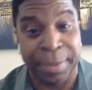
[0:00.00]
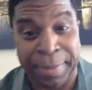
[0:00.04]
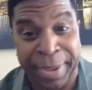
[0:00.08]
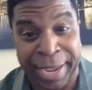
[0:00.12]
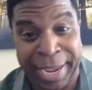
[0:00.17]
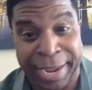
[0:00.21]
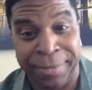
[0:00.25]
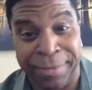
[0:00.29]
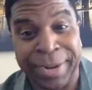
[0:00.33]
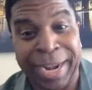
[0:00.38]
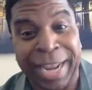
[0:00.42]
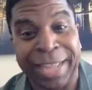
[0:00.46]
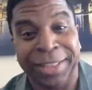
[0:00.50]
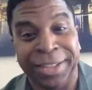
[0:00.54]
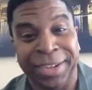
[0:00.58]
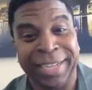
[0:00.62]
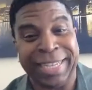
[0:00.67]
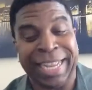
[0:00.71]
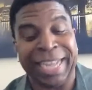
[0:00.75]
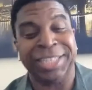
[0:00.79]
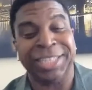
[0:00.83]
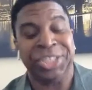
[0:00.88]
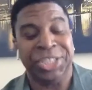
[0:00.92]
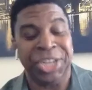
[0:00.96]
Right. Me, when I look
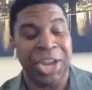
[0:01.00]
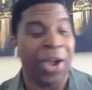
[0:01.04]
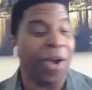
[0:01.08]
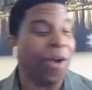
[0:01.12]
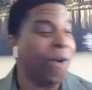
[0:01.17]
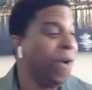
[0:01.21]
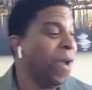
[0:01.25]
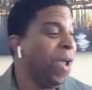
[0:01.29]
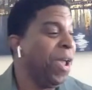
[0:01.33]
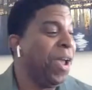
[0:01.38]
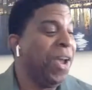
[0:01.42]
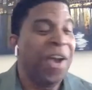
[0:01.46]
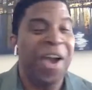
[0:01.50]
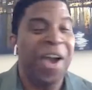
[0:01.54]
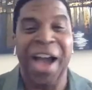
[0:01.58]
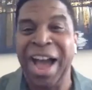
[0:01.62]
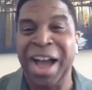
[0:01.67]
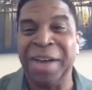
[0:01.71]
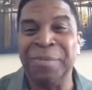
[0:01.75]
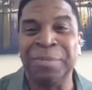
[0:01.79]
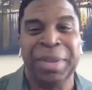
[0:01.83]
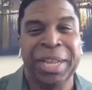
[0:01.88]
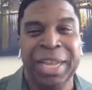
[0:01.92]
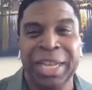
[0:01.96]
at that show,
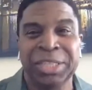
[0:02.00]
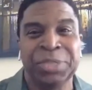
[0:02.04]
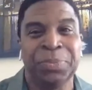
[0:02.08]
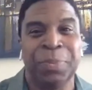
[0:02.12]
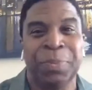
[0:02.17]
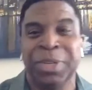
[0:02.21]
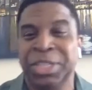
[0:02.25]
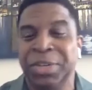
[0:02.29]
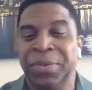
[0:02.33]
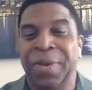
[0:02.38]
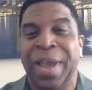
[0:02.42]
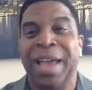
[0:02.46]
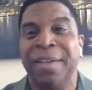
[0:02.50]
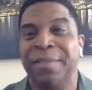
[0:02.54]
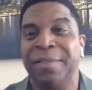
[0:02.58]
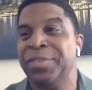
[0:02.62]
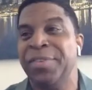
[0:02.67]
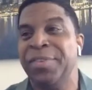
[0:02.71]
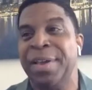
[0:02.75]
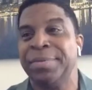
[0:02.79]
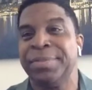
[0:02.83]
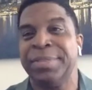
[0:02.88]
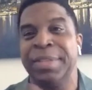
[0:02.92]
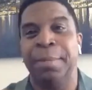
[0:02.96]
uh, because what you have
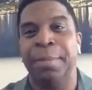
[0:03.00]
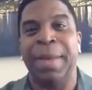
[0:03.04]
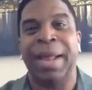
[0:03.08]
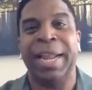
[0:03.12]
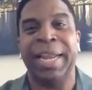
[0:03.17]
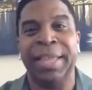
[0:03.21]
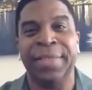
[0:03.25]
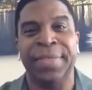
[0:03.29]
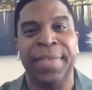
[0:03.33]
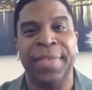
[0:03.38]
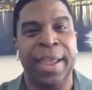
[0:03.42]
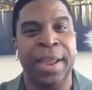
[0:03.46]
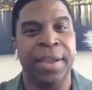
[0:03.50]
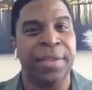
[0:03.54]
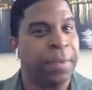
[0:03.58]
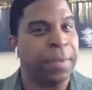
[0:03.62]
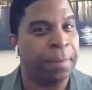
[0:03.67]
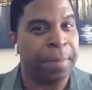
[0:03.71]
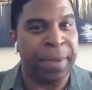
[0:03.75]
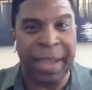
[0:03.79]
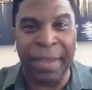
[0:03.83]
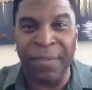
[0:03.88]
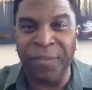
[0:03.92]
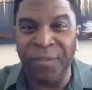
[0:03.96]
is you have somebody there,
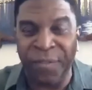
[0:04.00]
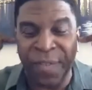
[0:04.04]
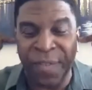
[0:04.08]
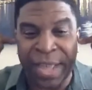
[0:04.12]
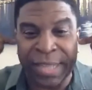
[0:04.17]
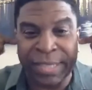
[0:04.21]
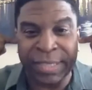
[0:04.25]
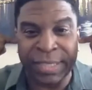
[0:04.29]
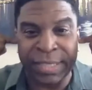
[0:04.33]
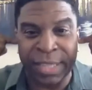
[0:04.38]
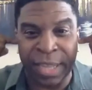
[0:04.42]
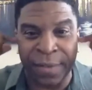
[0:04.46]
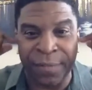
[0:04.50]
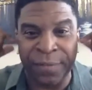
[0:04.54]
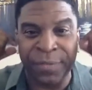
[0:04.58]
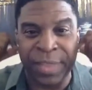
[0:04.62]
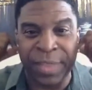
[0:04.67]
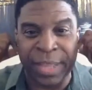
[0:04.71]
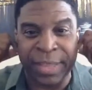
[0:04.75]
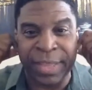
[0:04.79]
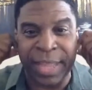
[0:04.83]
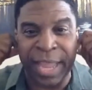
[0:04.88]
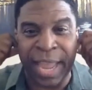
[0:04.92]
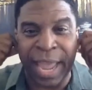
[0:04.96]
they're being fed stuff
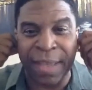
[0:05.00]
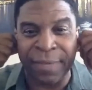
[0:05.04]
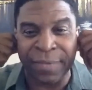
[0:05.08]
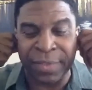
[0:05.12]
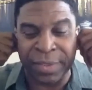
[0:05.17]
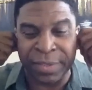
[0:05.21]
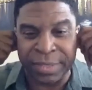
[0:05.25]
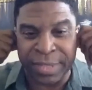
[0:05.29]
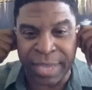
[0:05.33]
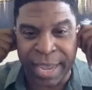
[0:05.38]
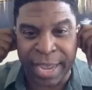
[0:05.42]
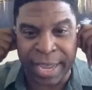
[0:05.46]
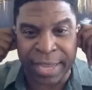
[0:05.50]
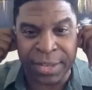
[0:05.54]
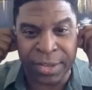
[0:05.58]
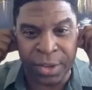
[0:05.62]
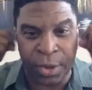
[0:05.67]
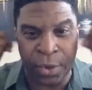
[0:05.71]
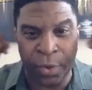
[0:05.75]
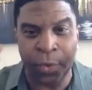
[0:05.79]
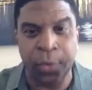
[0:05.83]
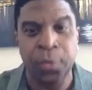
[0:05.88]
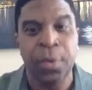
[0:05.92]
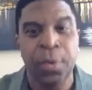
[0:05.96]
that they have to say and
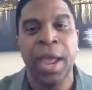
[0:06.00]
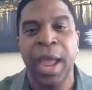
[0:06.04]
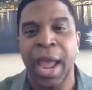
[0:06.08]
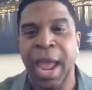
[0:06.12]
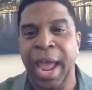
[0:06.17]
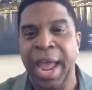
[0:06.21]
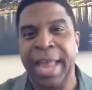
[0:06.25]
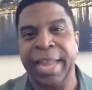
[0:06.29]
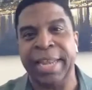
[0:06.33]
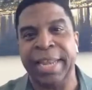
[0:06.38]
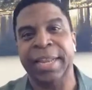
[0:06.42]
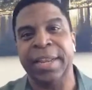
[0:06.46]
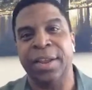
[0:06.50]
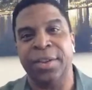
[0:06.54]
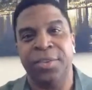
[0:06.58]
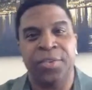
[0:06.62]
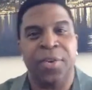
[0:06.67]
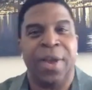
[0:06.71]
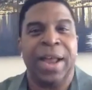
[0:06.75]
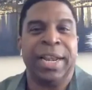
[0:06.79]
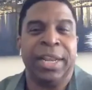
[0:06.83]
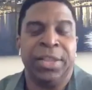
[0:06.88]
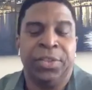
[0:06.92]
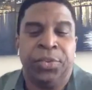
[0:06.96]
do, and then they're
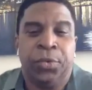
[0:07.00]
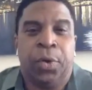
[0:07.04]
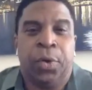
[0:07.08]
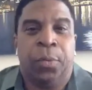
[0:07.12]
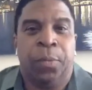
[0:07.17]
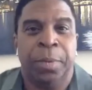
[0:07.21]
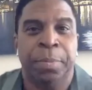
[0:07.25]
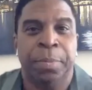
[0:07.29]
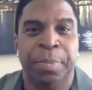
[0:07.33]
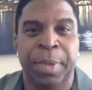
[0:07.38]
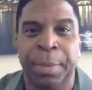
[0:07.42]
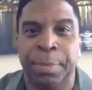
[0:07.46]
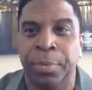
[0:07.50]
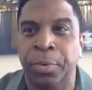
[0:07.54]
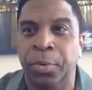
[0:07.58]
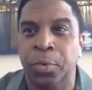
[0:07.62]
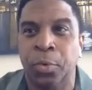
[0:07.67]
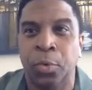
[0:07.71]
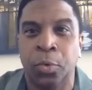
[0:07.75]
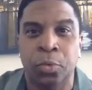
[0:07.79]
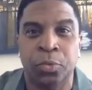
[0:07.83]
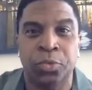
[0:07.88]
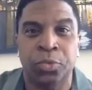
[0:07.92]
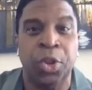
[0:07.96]
trying to do it with people
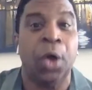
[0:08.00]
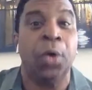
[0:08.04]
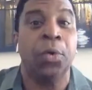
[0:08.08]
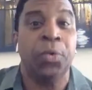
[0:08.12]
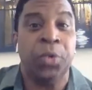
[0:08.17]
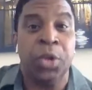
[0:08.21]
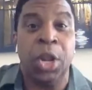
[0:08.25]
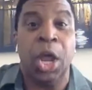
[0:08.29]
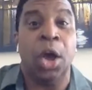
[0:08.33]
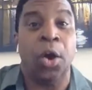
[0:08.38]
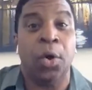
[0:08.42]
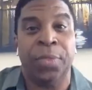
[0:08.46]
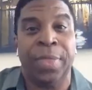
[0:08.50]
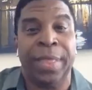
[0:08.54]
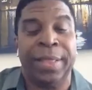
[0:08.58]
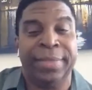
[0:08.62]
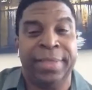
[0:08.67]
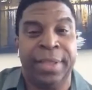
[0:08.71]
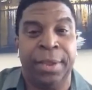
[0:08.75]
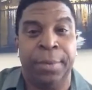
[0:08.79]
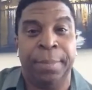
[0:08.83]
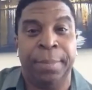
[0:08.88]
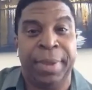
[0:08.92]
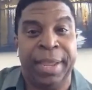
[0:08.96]
who don't know
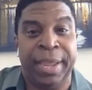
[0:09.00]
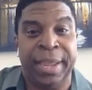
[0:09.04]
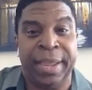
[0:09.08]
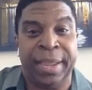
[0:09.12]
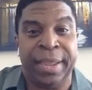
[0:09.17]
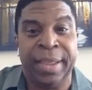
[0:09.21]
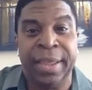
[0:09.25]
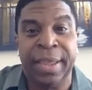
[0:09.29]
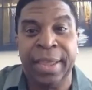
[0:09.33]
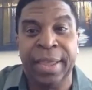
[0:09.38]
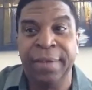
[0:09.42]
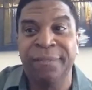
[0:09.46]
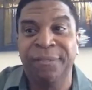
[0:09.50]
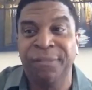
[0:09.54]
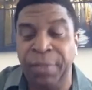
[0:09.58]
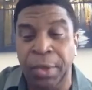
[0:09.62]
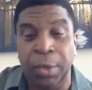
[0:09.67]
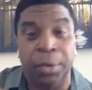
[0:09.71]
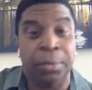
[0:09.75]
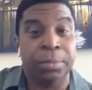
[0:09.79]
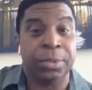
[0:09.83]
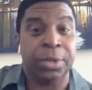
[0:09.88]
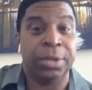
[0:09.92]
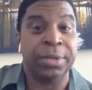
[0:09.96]
that they're being
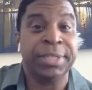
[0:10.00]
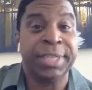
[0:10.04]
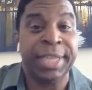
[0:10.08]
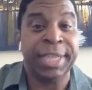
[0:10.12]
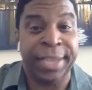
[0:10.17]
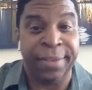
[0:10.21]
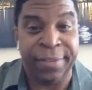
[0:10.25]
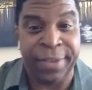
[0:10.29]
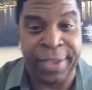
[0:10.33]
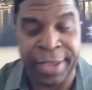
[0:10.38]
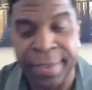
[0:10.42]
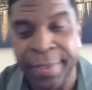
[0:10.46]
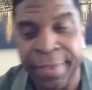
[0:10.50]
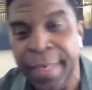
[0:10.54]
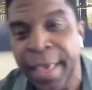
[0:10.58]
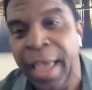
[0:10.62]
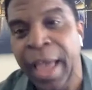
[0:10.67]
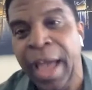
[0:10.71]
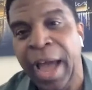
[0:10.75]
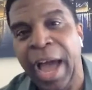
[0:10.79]
filmed on T V.